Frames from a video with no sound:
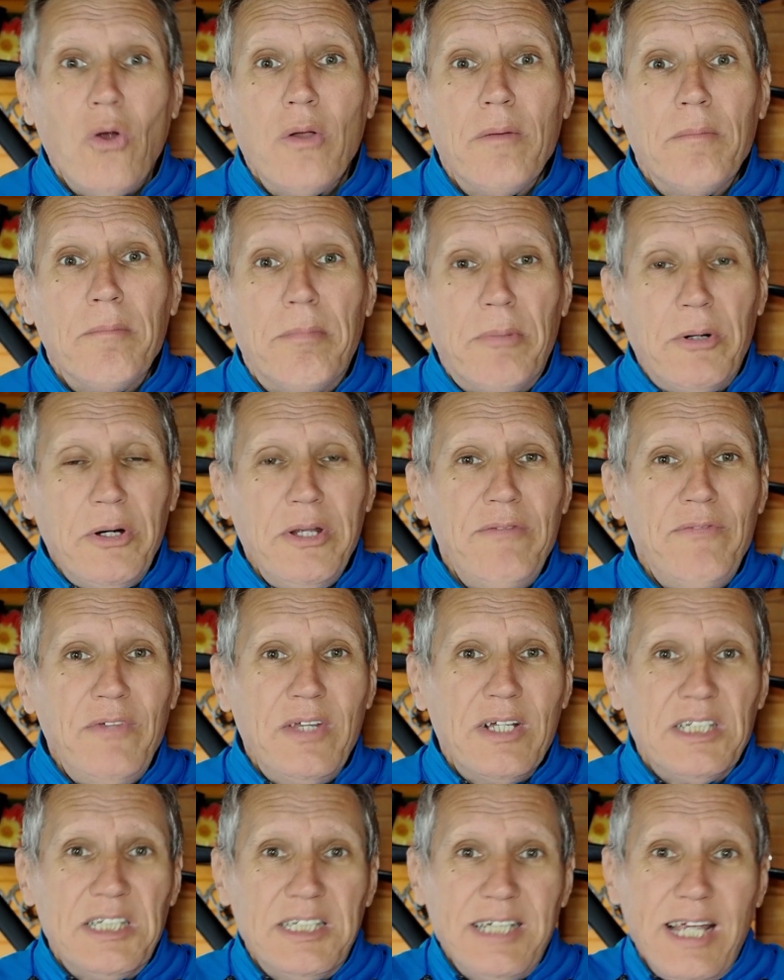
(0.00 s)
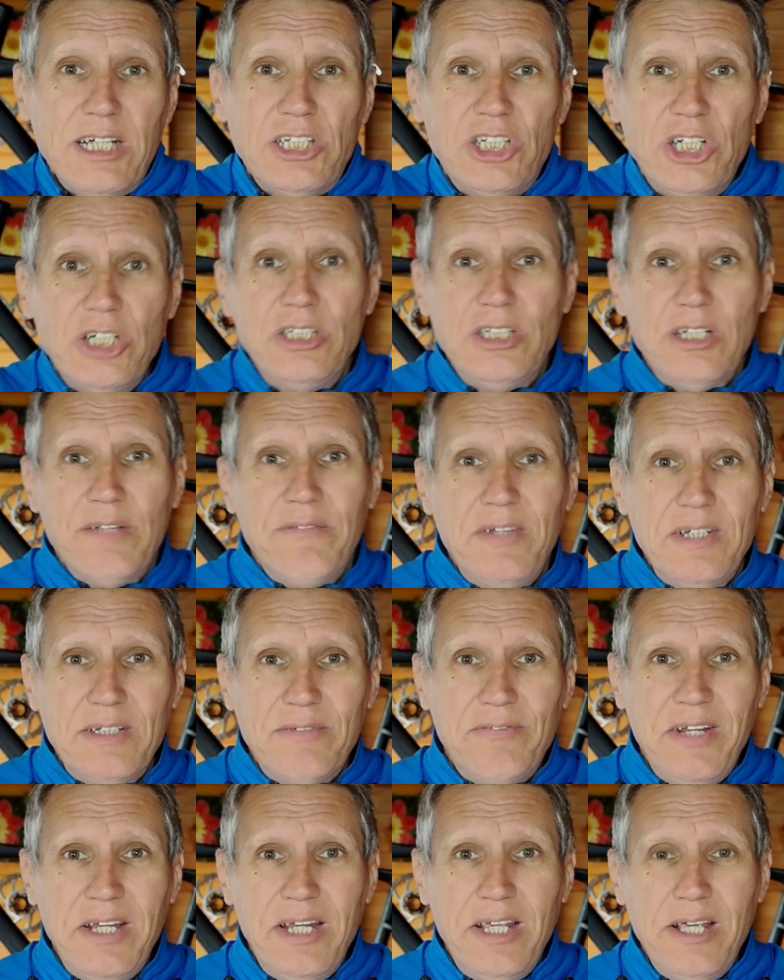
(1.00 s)
on previous sections of this
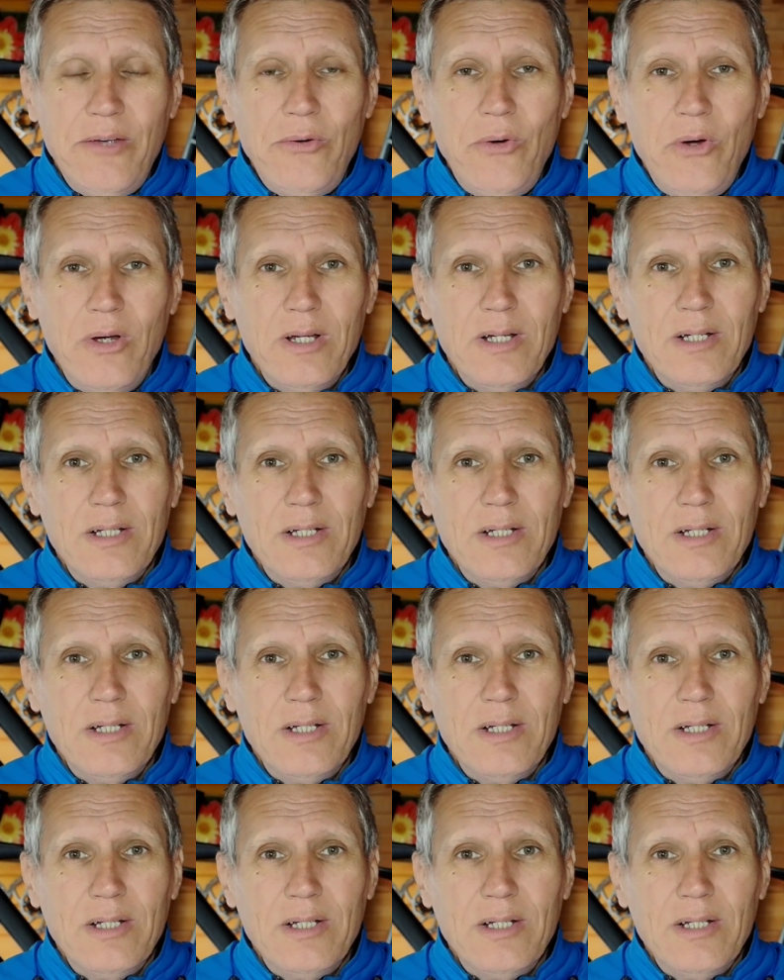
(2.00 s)
video.